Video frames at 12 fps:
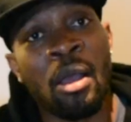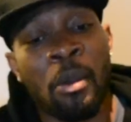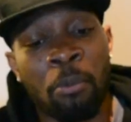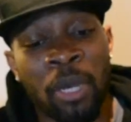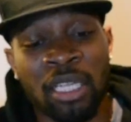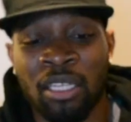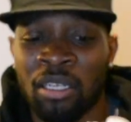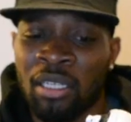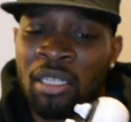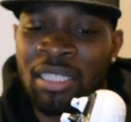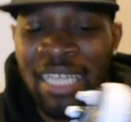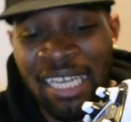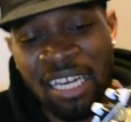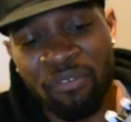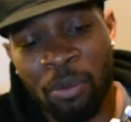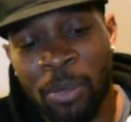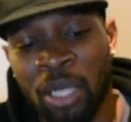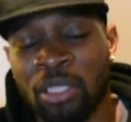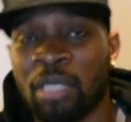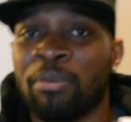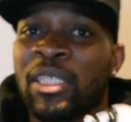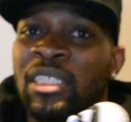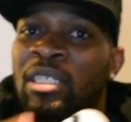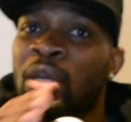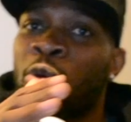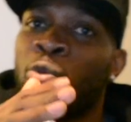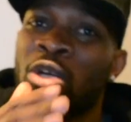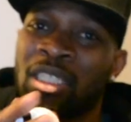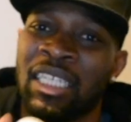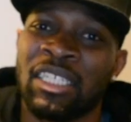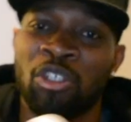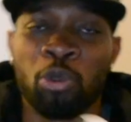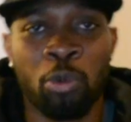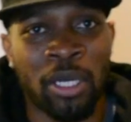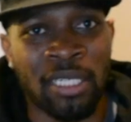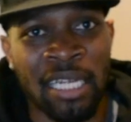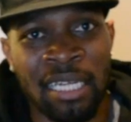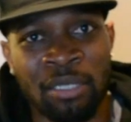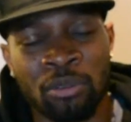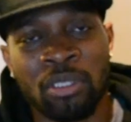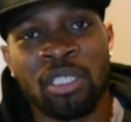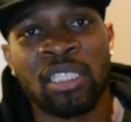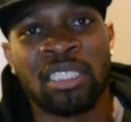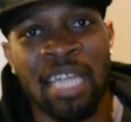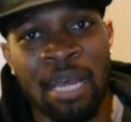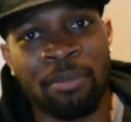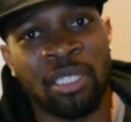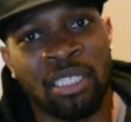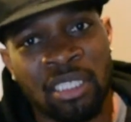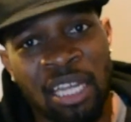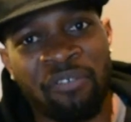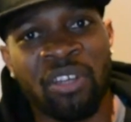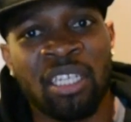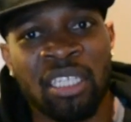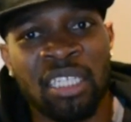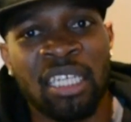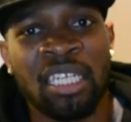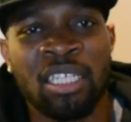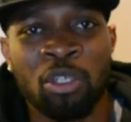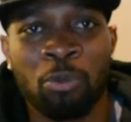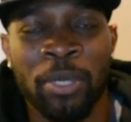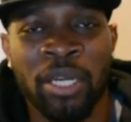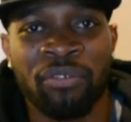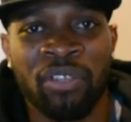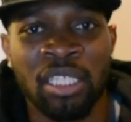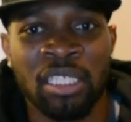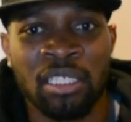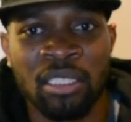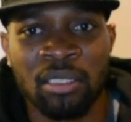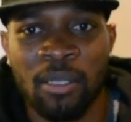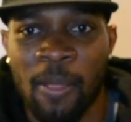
But the negative about them is once they do wear down, it's time to definitely get a new pair of cleats.